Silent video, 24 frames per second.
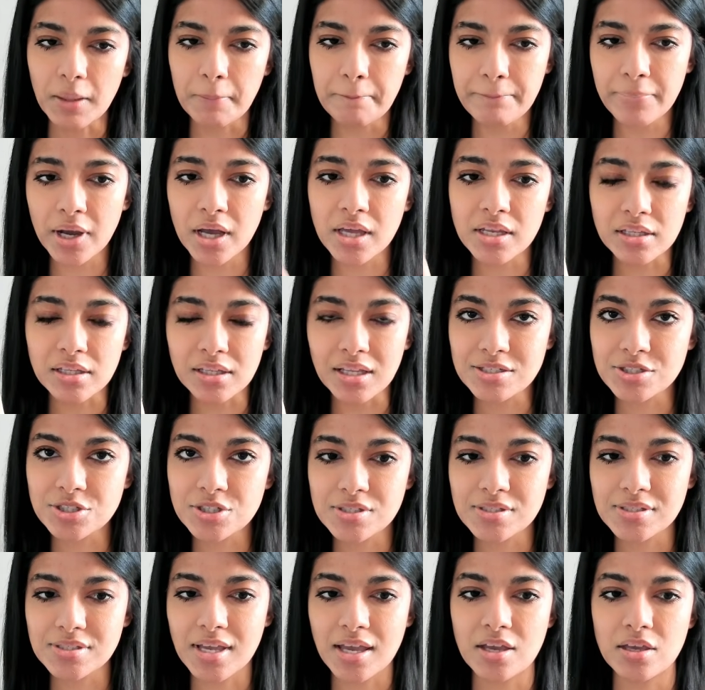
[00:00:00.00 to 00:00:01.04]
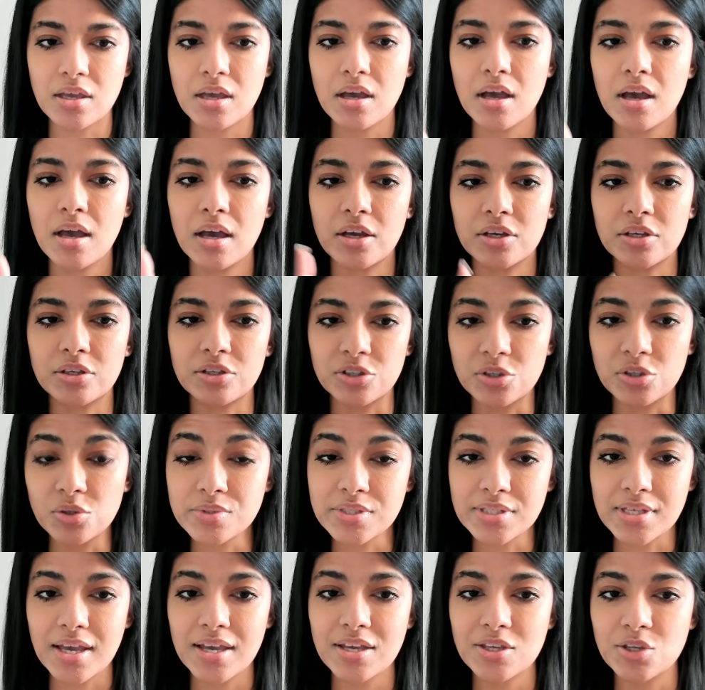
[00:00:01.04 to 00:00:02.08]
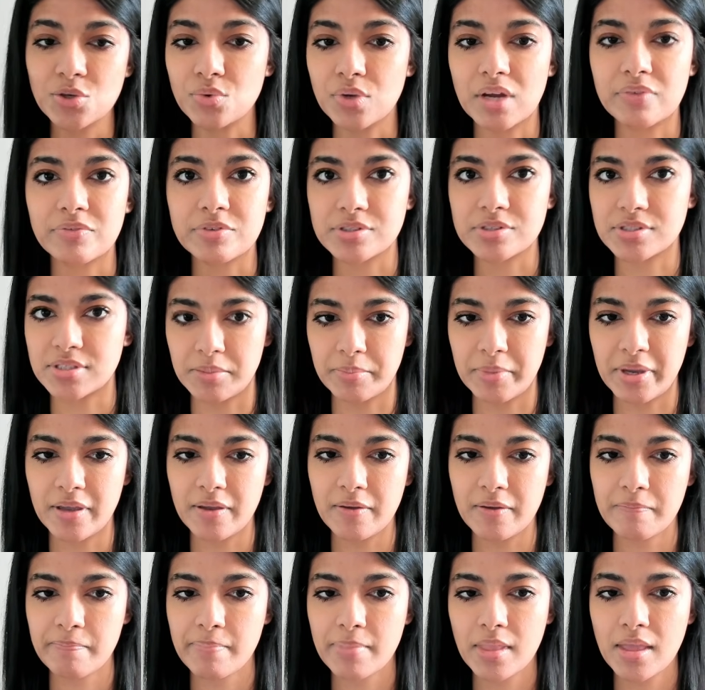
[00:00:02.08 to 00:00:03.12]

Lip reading: But let's just say you never see me.